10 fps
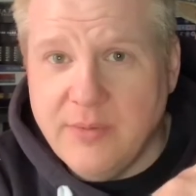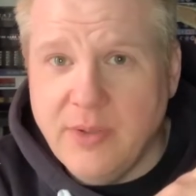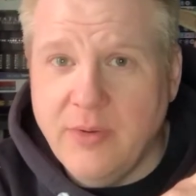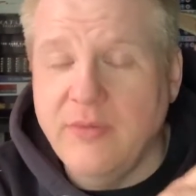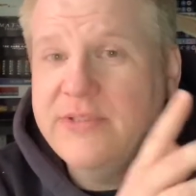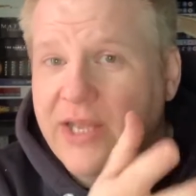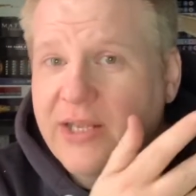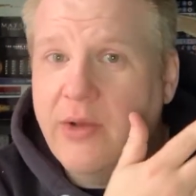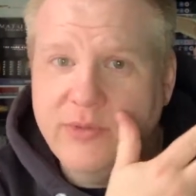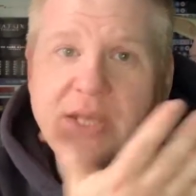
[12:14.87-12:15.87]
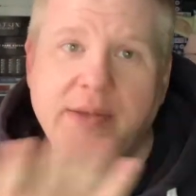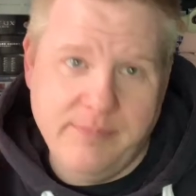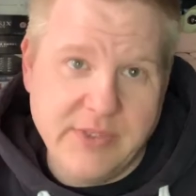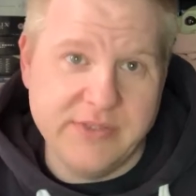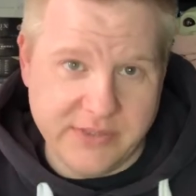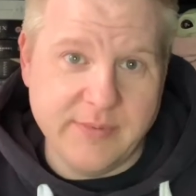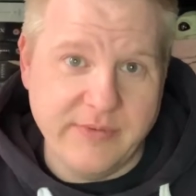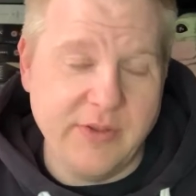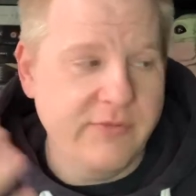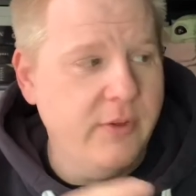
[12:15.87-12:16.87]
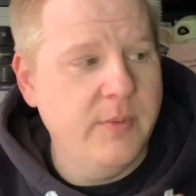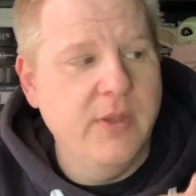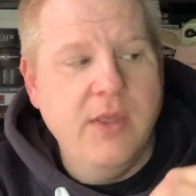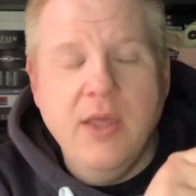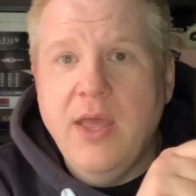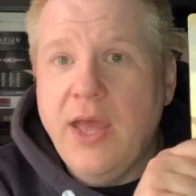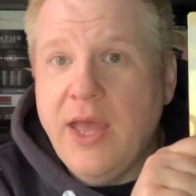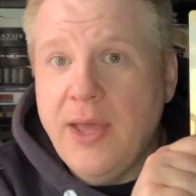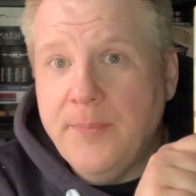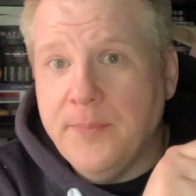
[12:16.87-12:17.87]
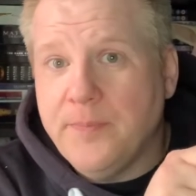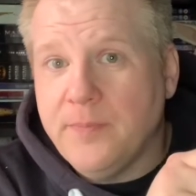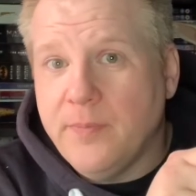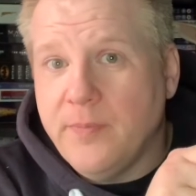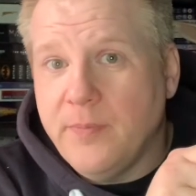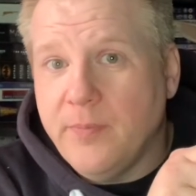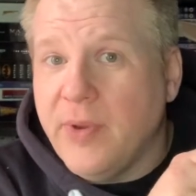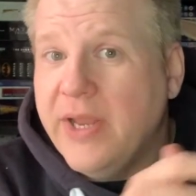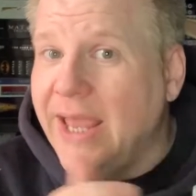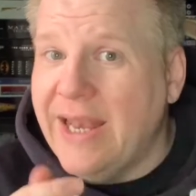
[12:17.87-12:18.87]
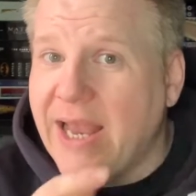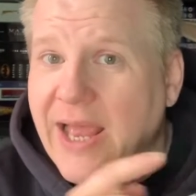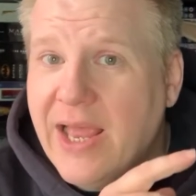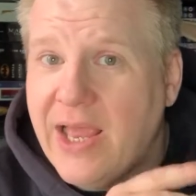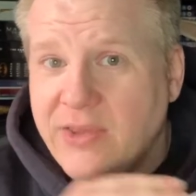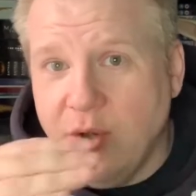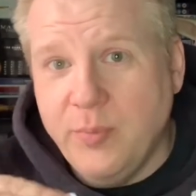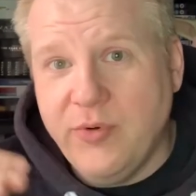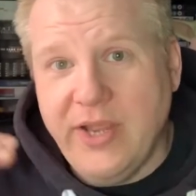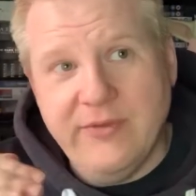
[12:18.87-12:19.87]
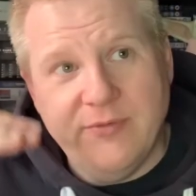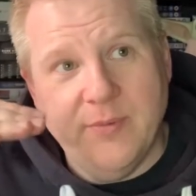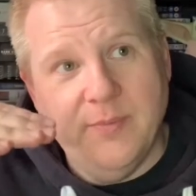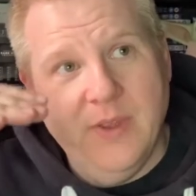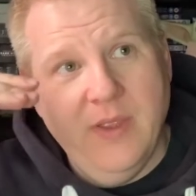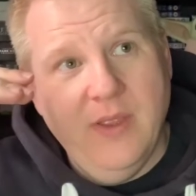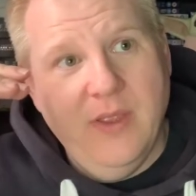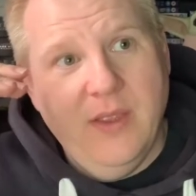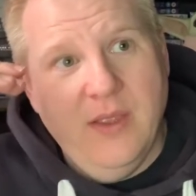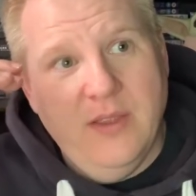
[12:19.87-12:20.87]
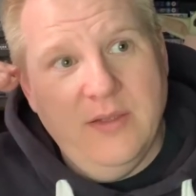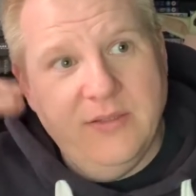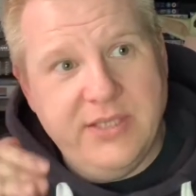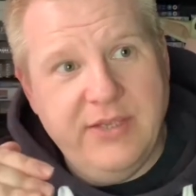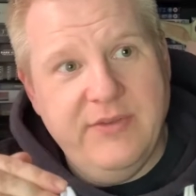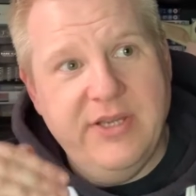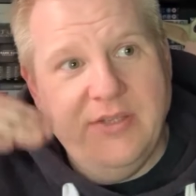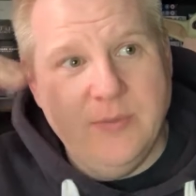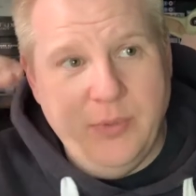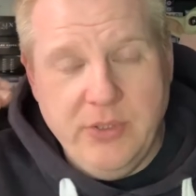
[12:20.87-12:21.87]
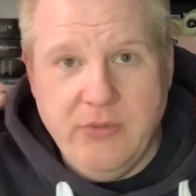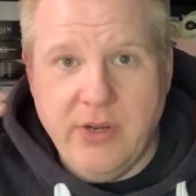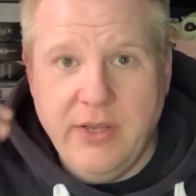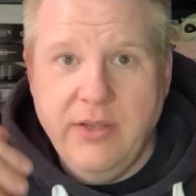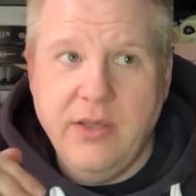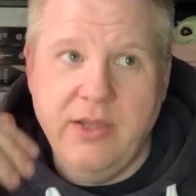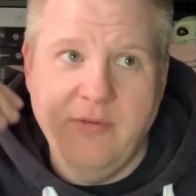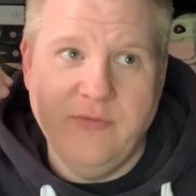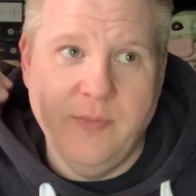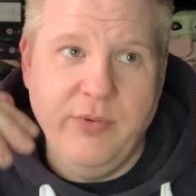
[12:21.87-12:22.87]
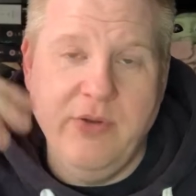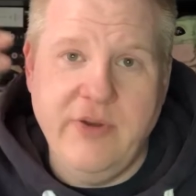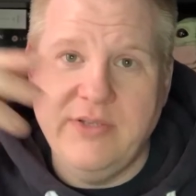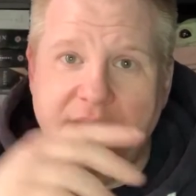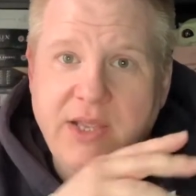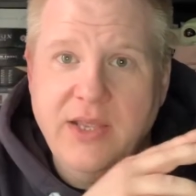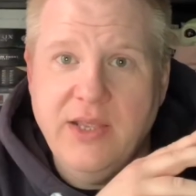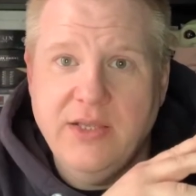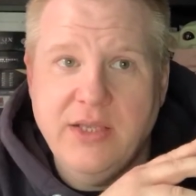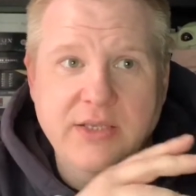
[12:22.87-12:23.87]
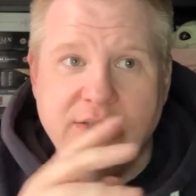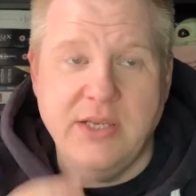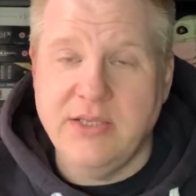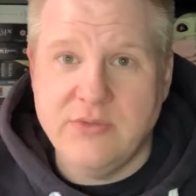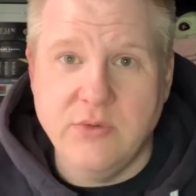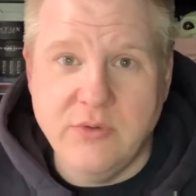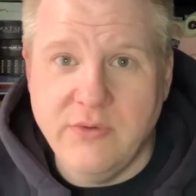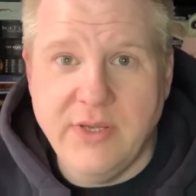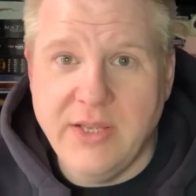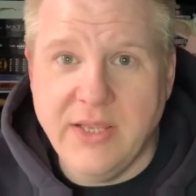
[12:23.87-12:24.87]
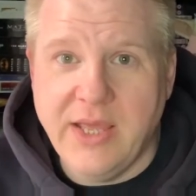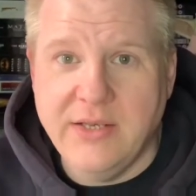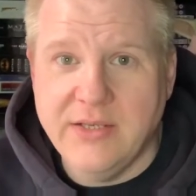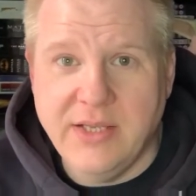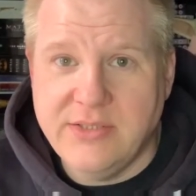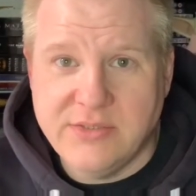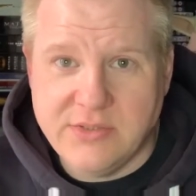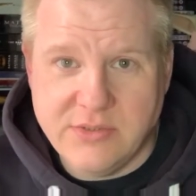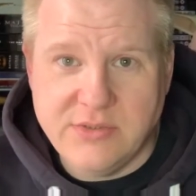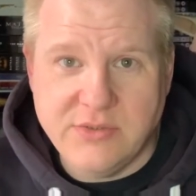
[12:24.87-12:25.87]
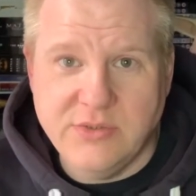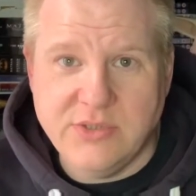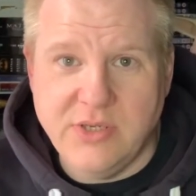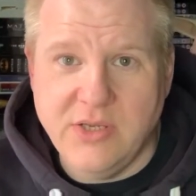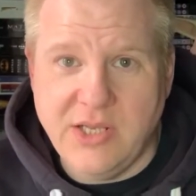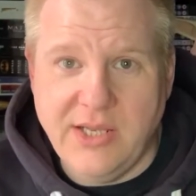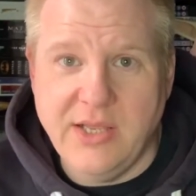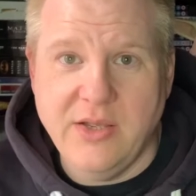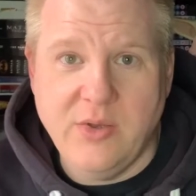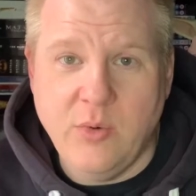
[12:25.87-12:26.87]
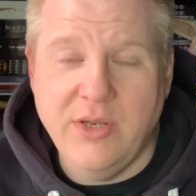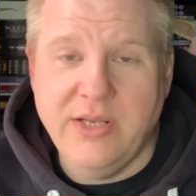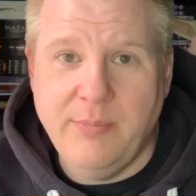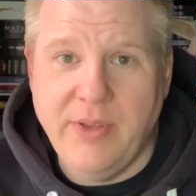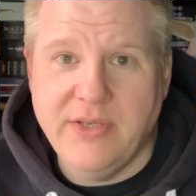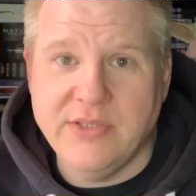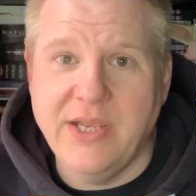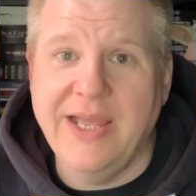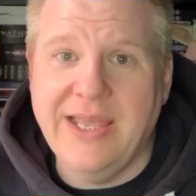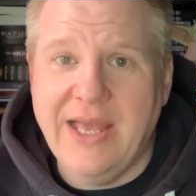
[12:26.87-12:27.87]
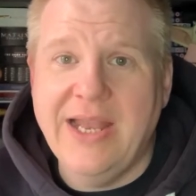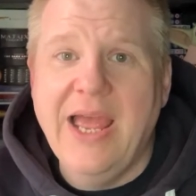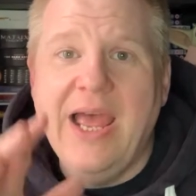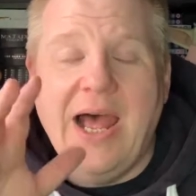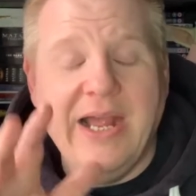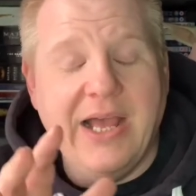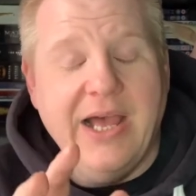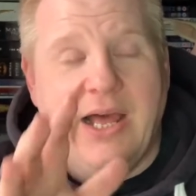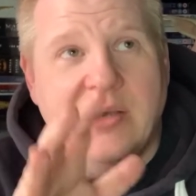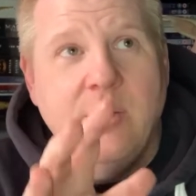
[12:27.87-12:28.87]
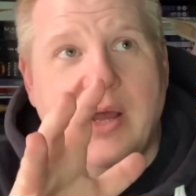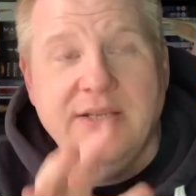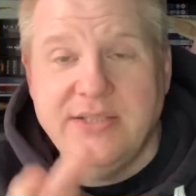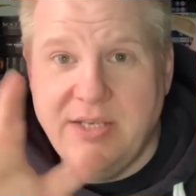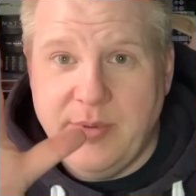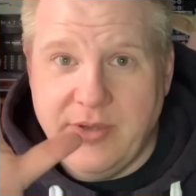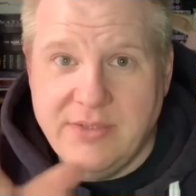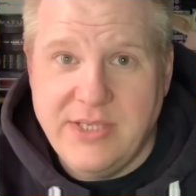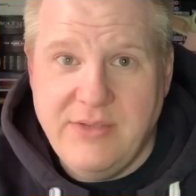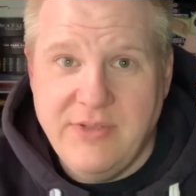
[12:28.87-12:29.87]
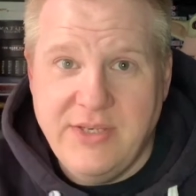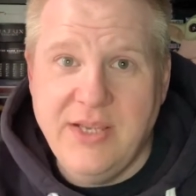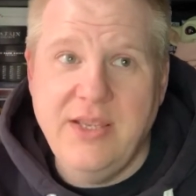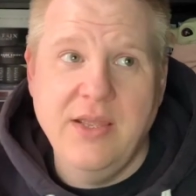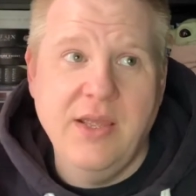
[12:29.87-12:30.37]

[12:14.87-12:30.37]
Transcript: obviously I would get it because it's my favourite film. But again, the upgrade from DVD to Blu-ray, and then from Blu-ray to here, is extraordinary. Again, it's such a clear quality picture. Again, I know I said about the DVD